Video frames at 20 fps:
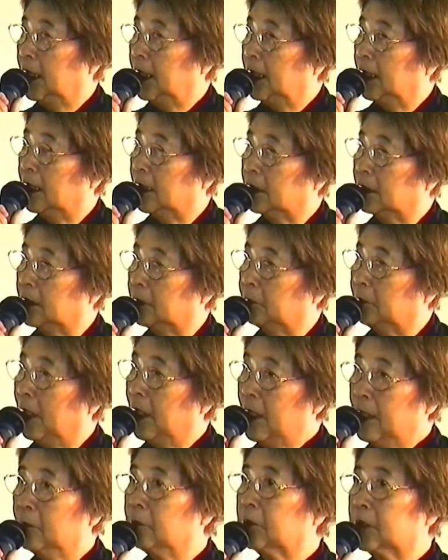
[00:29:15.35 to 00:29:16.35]
And the
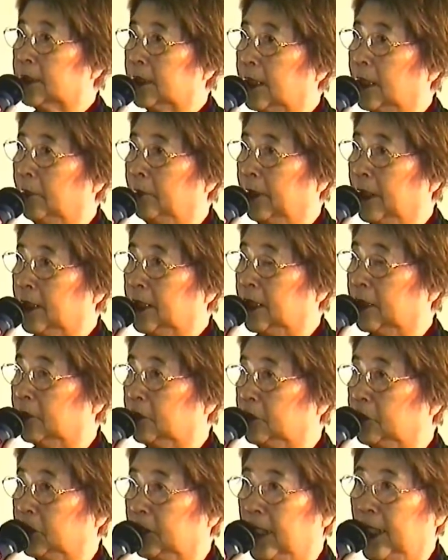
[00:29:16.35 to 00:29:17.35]
bombs they are
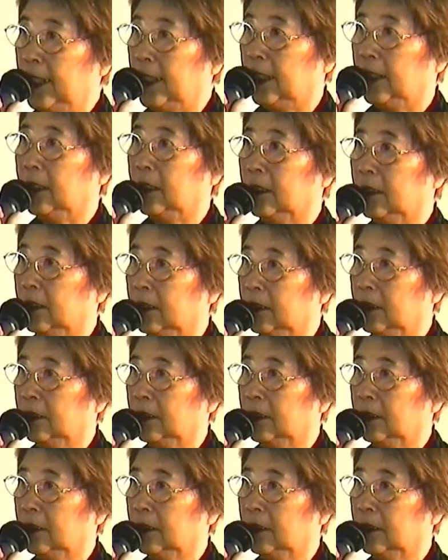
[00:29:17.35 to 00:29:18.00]
making today